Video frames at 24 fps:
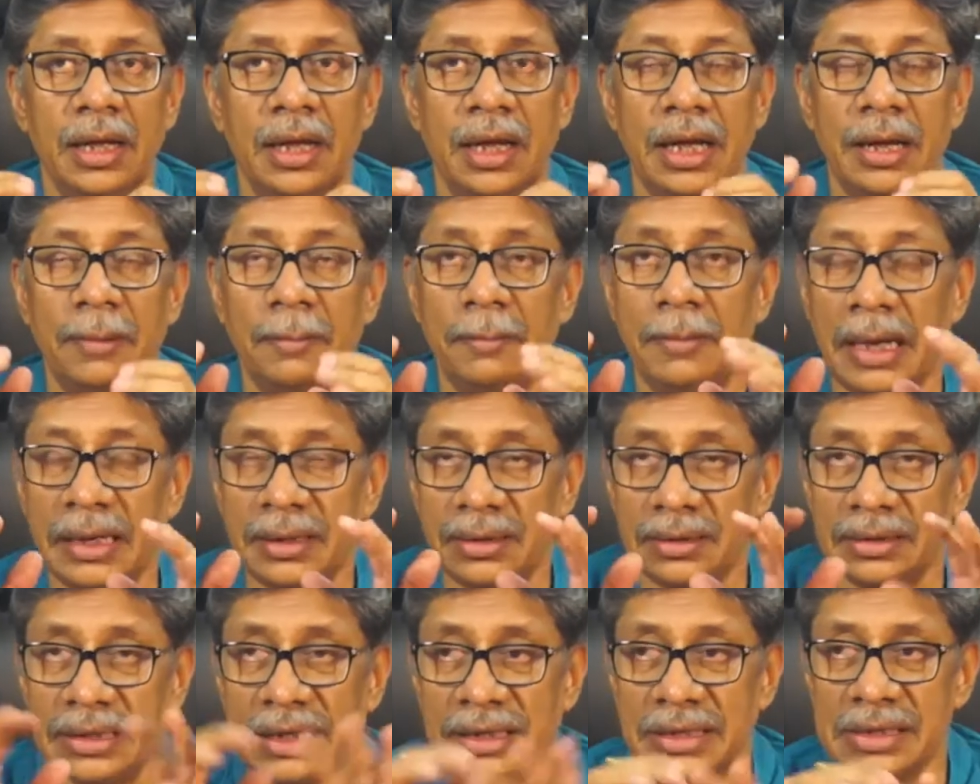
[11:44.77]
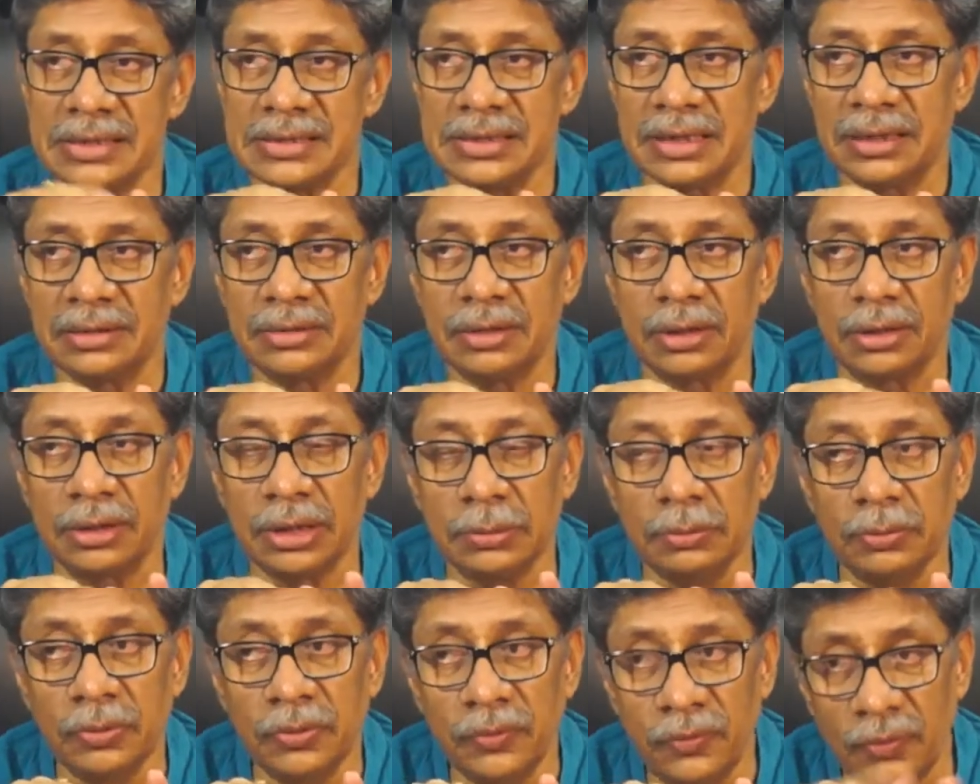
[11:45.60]
The
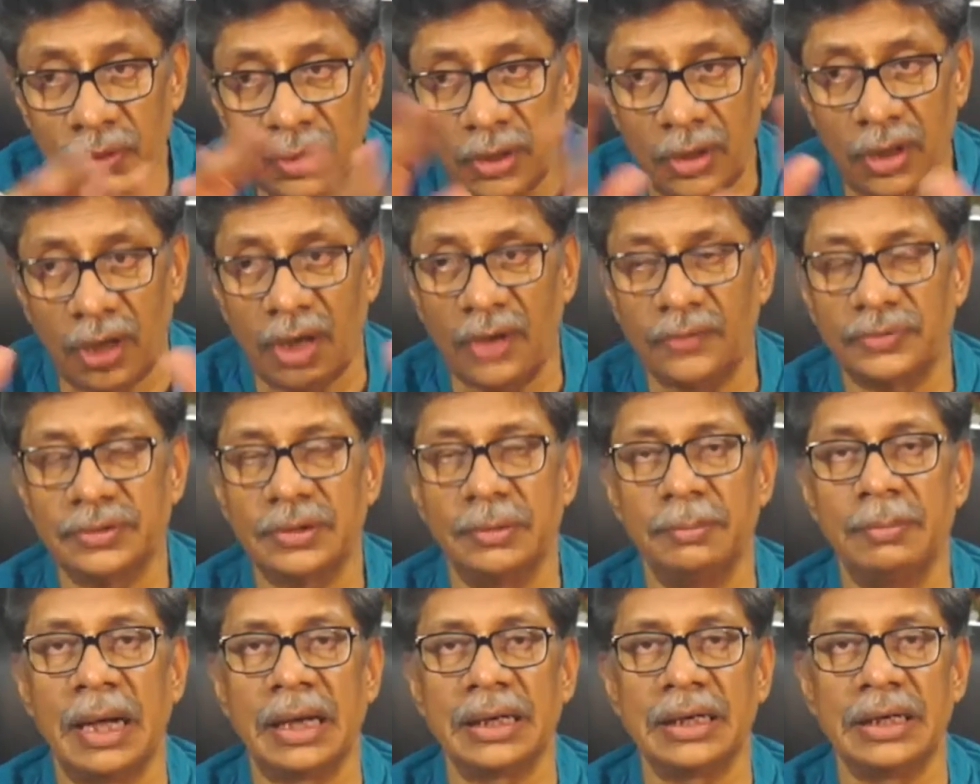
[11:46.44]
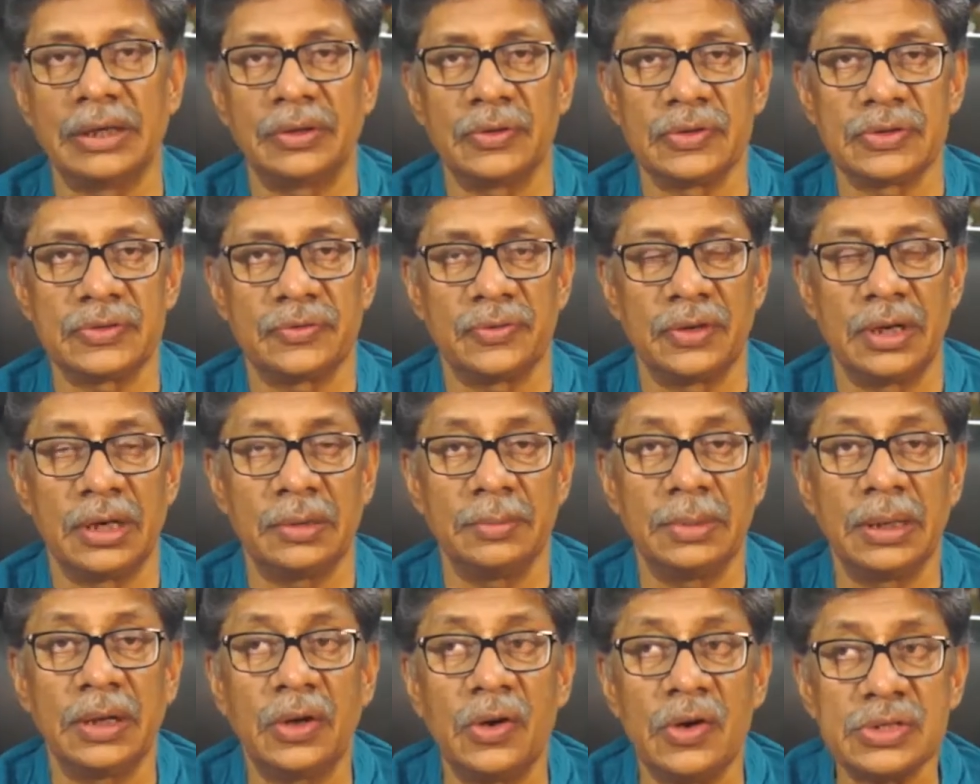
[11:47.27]
removal of the magnetosphere
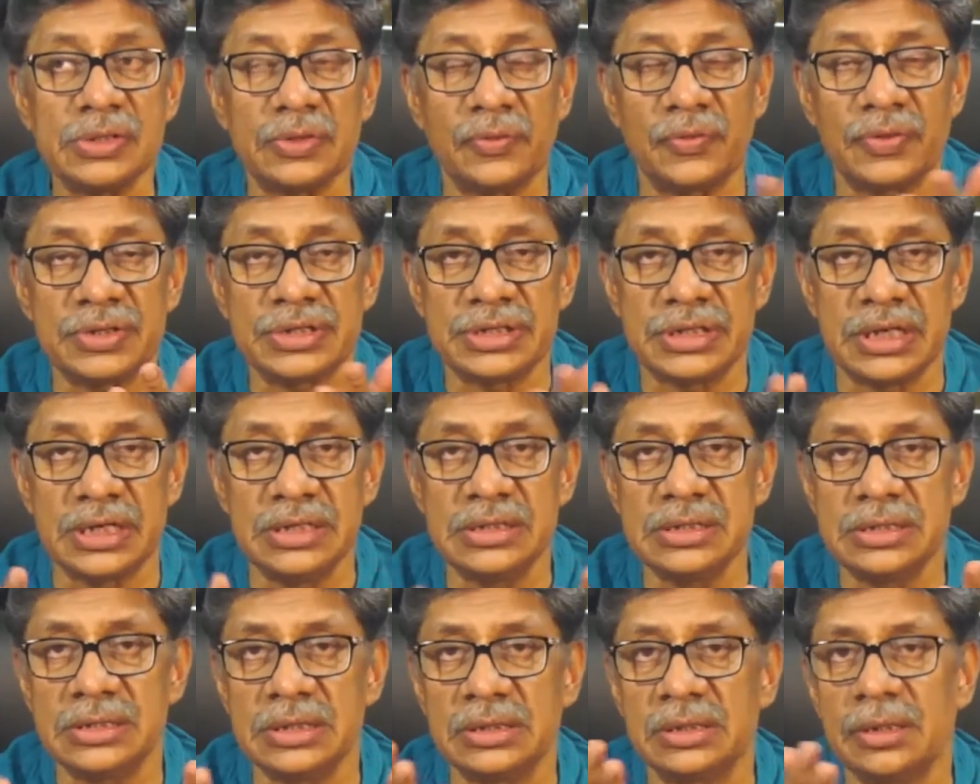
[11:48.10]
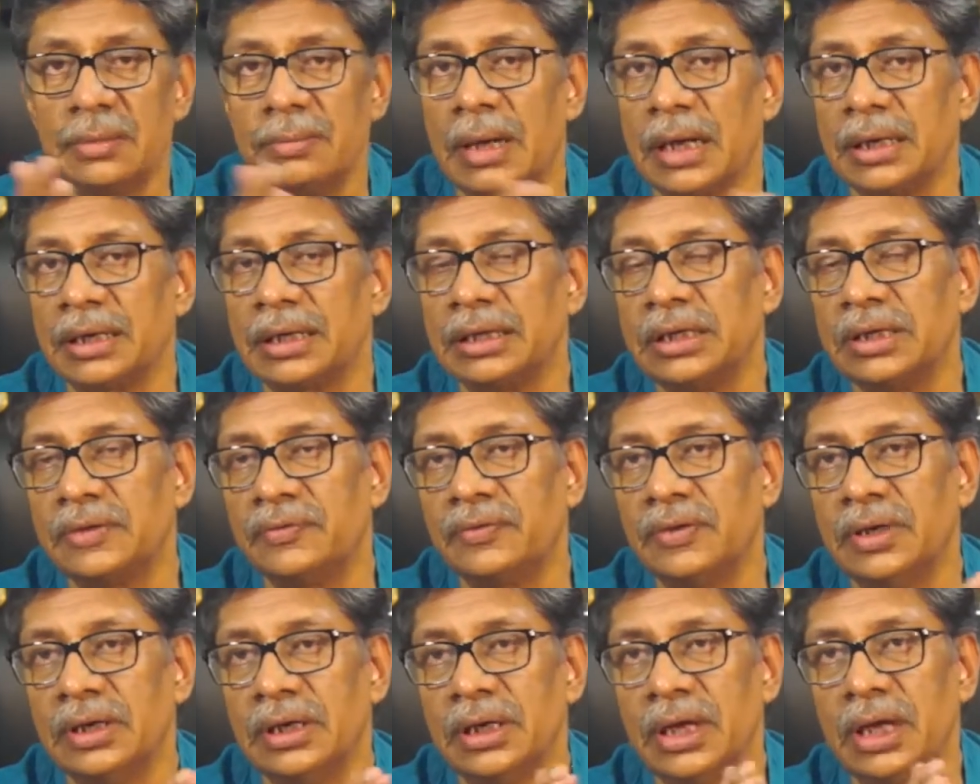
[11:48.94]
because of a change in the magnetic
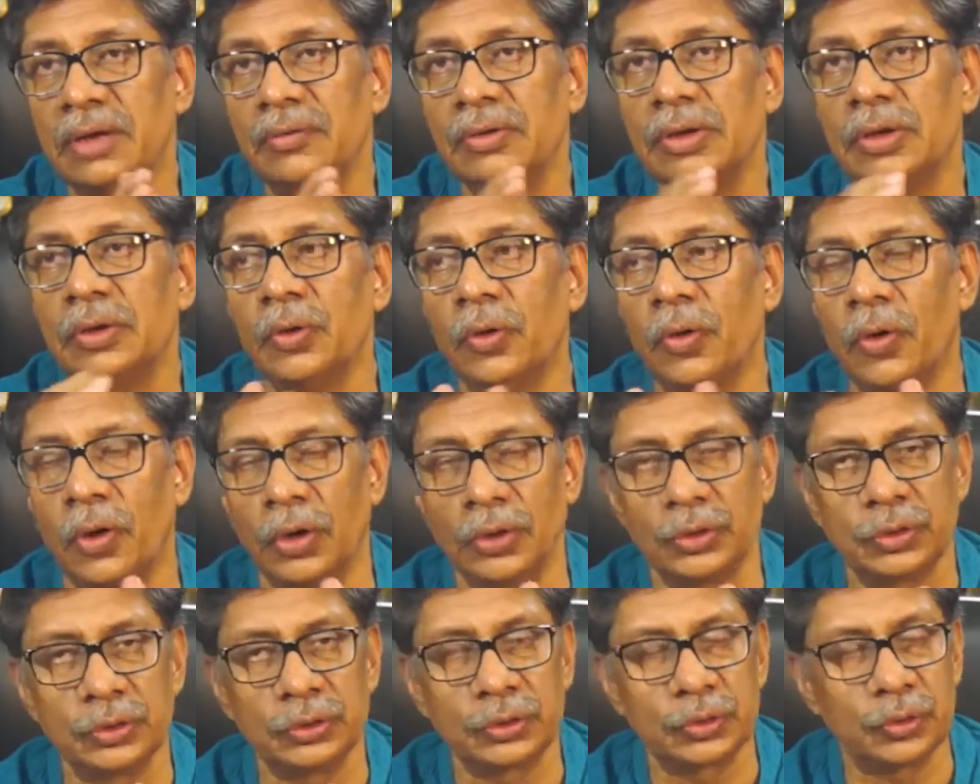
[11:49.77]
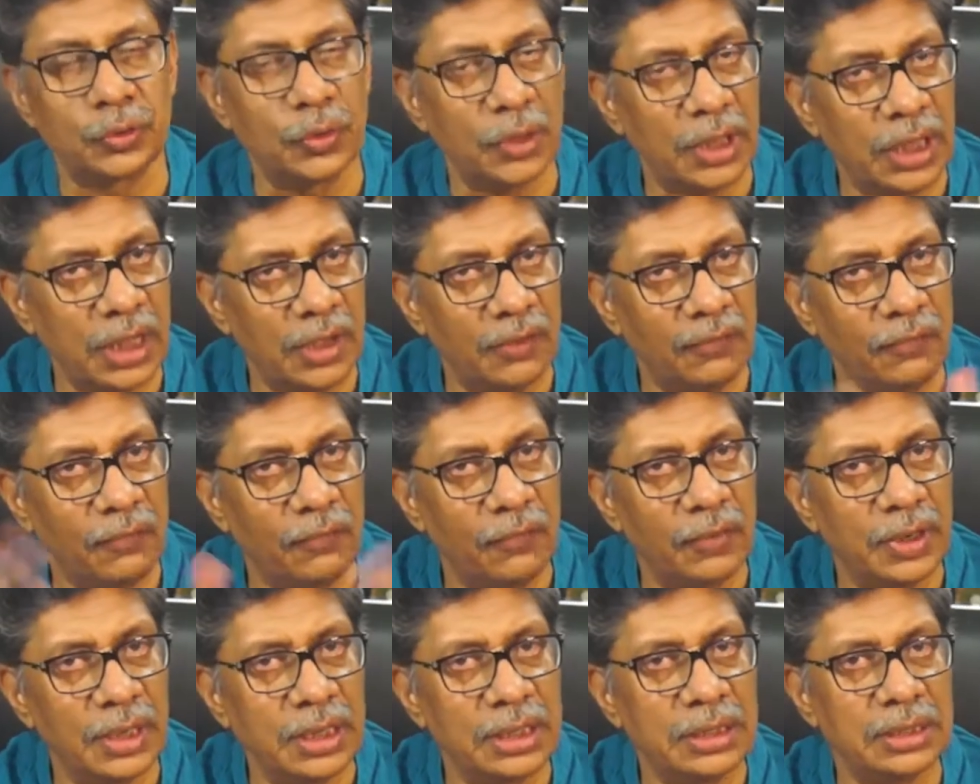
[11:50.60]
field will go on to throw
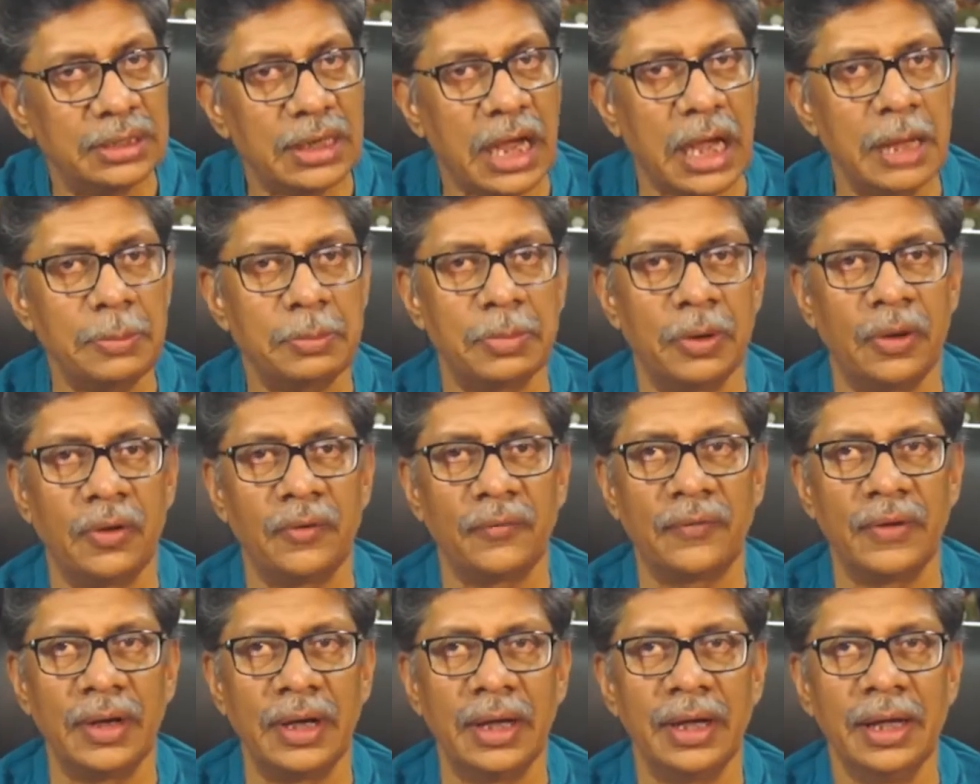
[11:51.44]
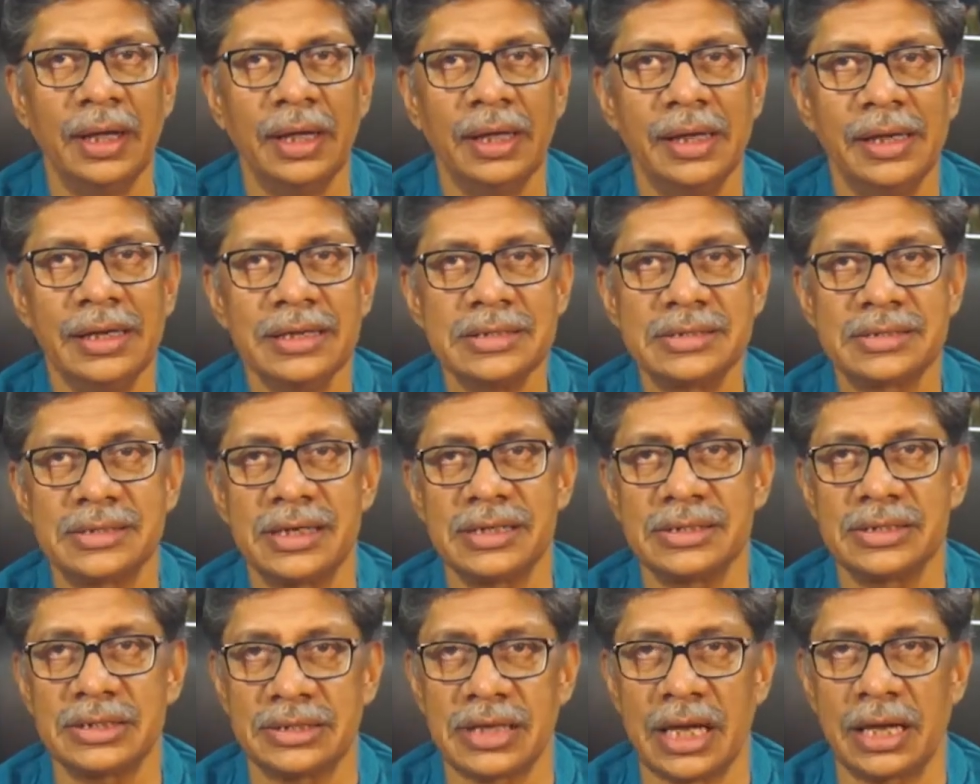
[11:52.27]
every type of
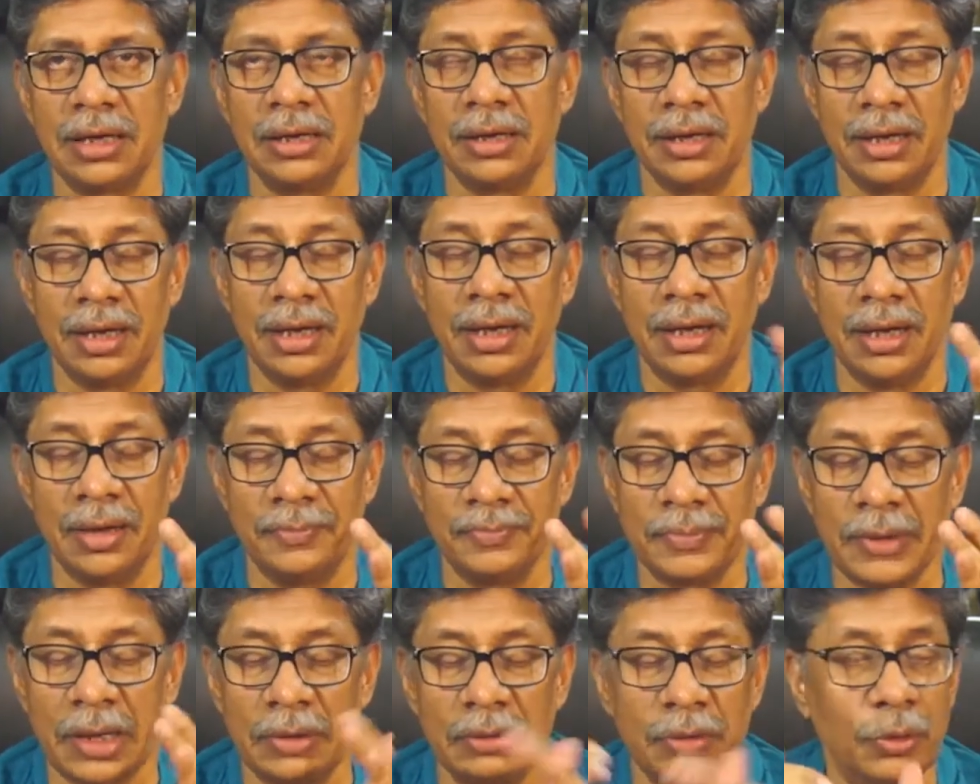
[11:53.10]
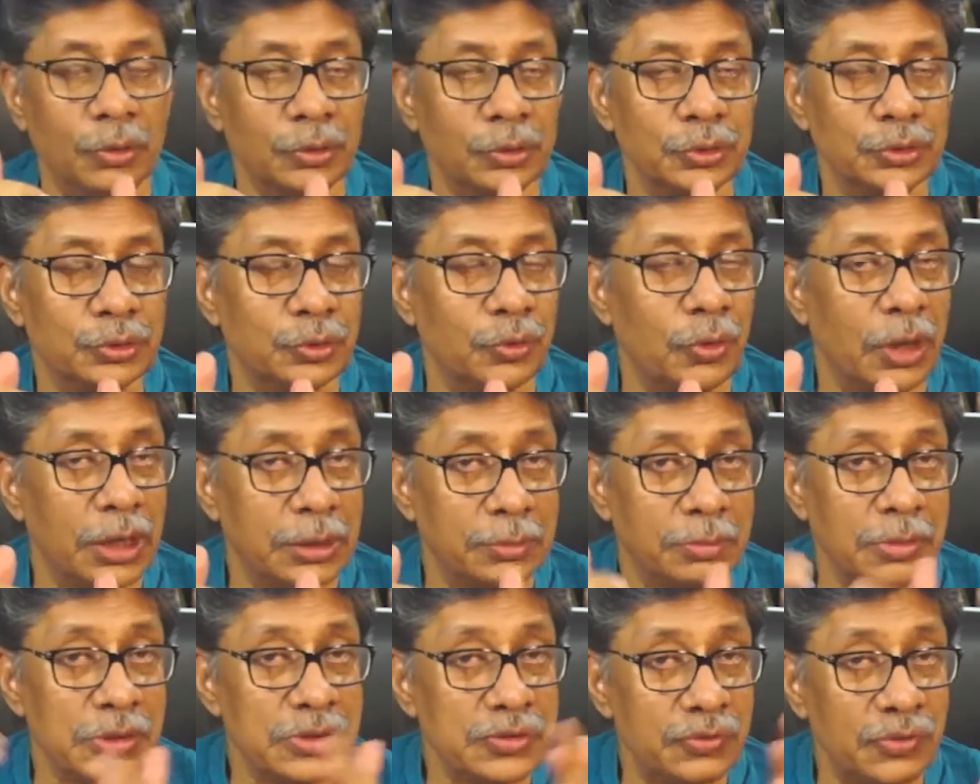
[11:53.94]
will go on to throw
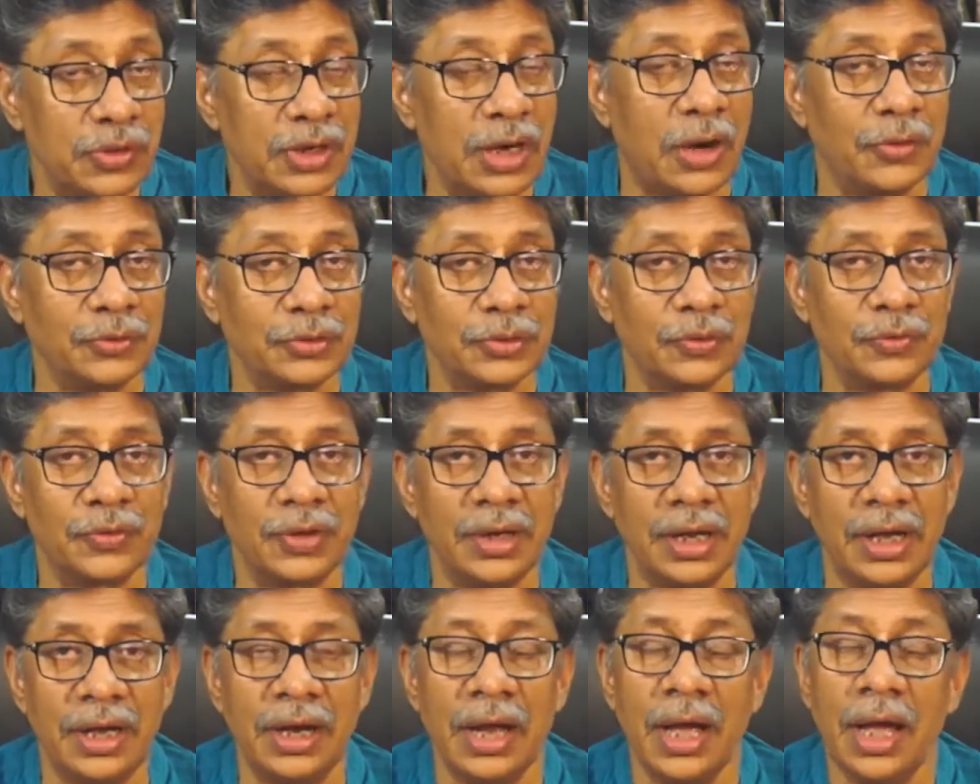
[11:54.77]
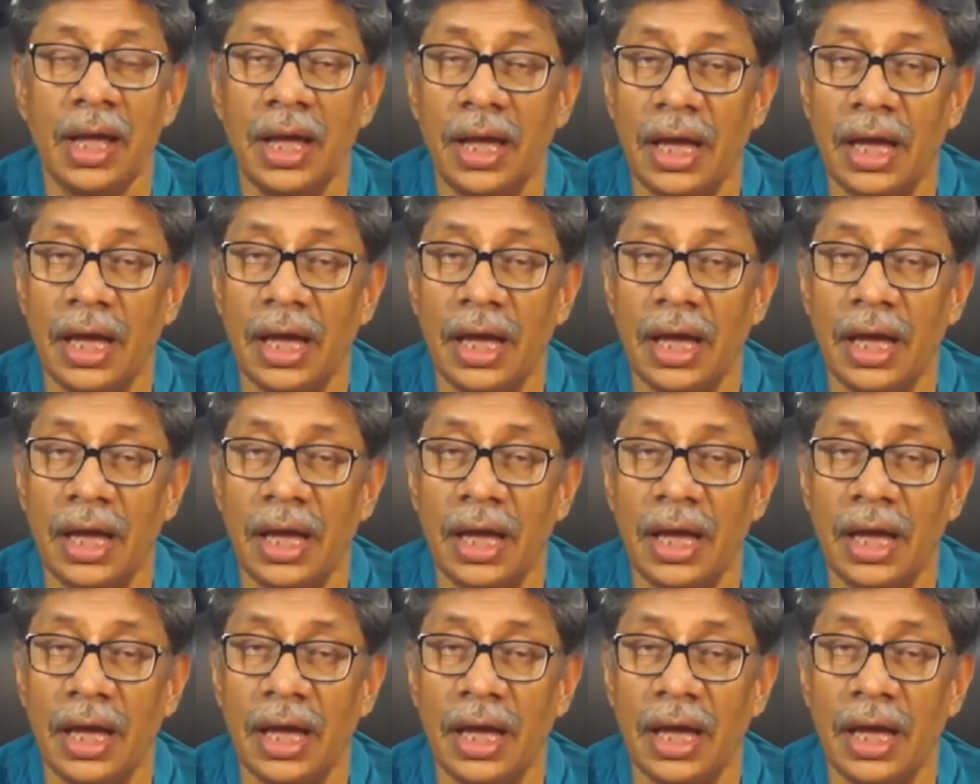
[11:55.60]
atmosphere out of gear,